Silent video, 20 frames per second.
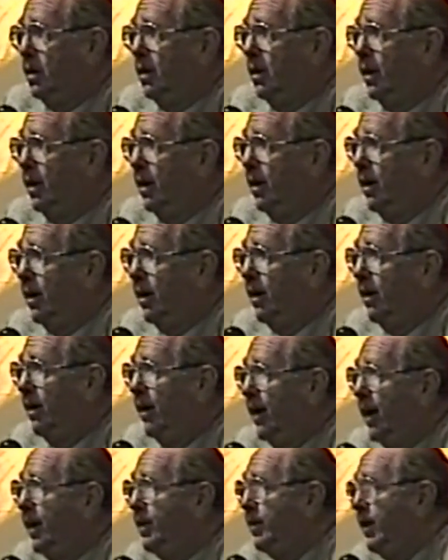uh,
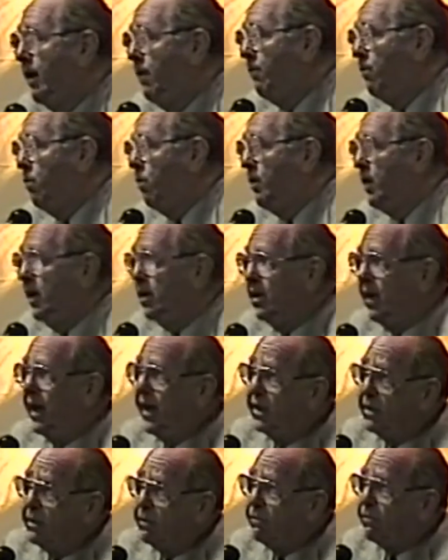and therefore he
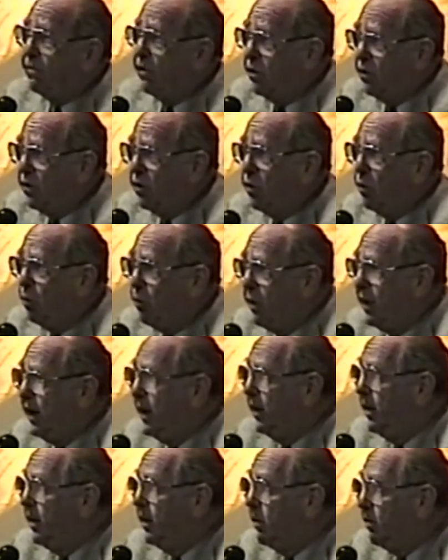landed further
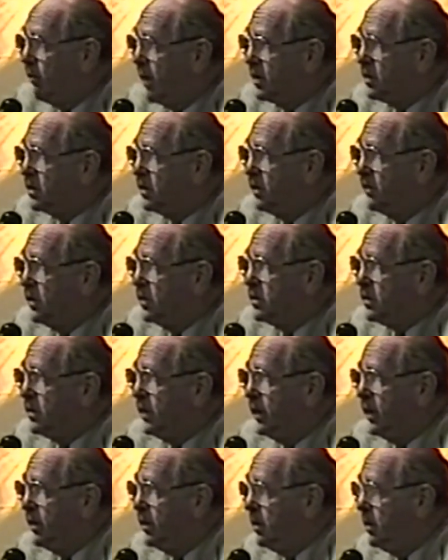away than the rest of us
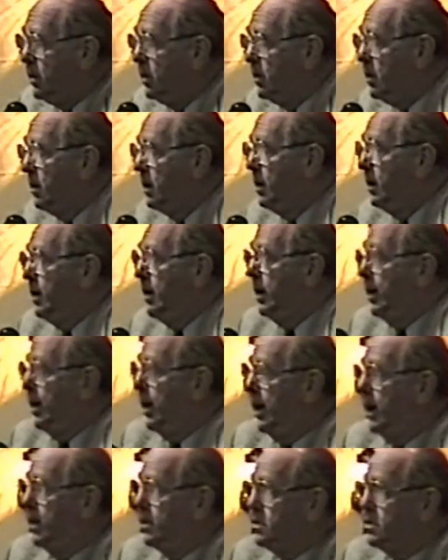did.
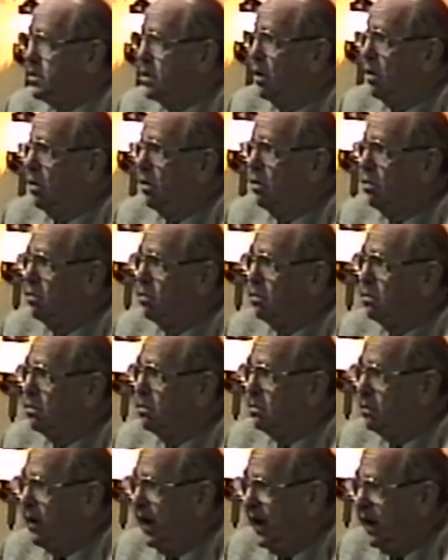And so
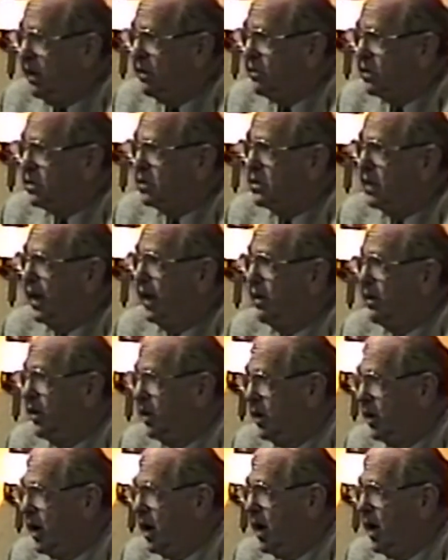eight of us out of
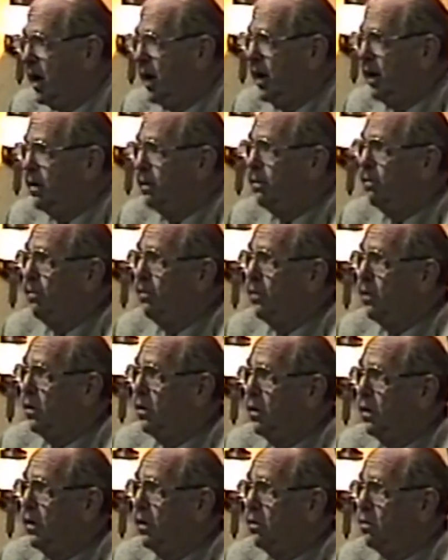the nine
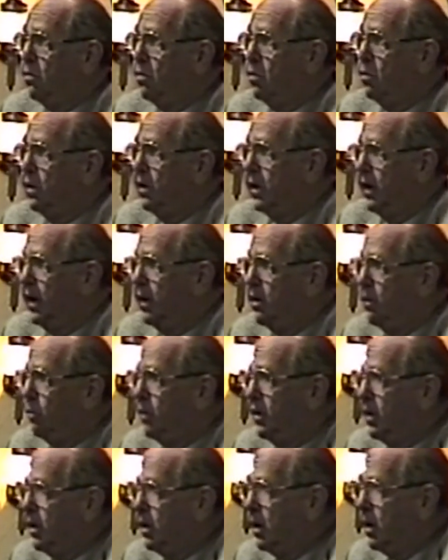from the crew were together
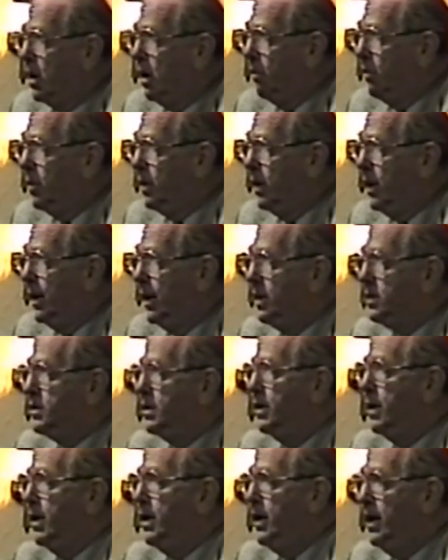within a couple of days,
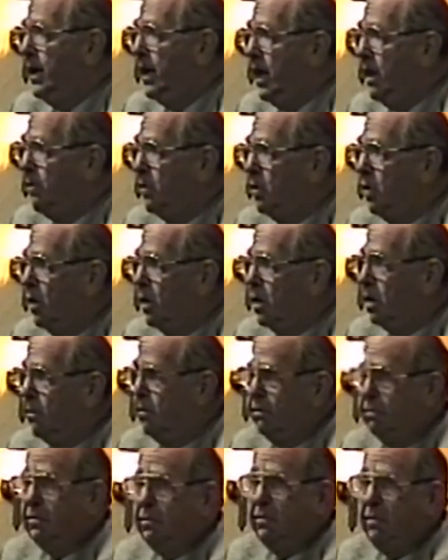and then he came along
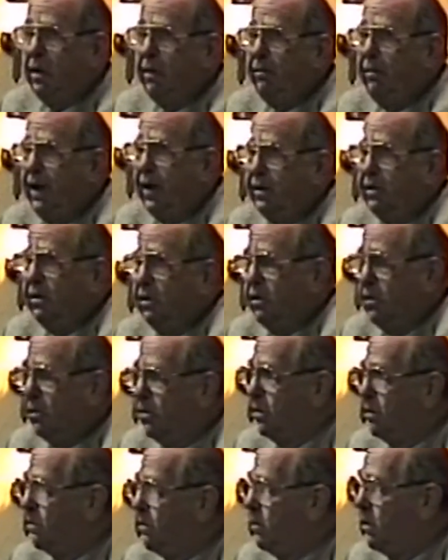about the
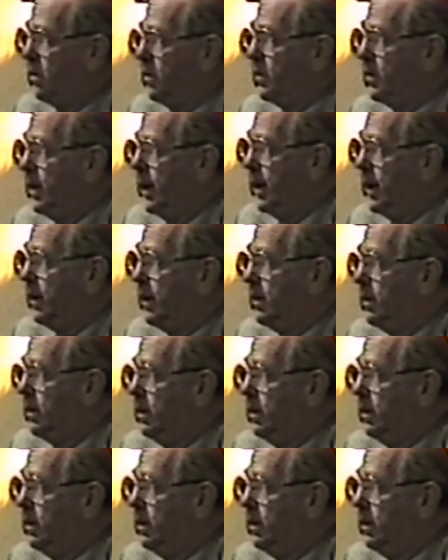third or fourth day.